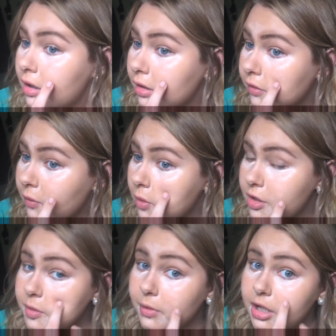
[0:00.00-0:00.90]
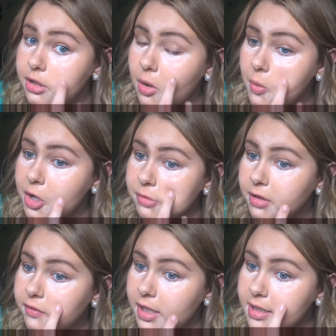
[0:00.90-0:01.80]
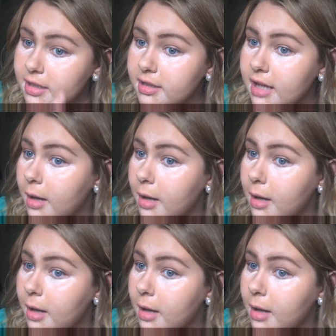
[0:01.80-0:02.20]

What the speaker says: And of course, when I don't wash my face, this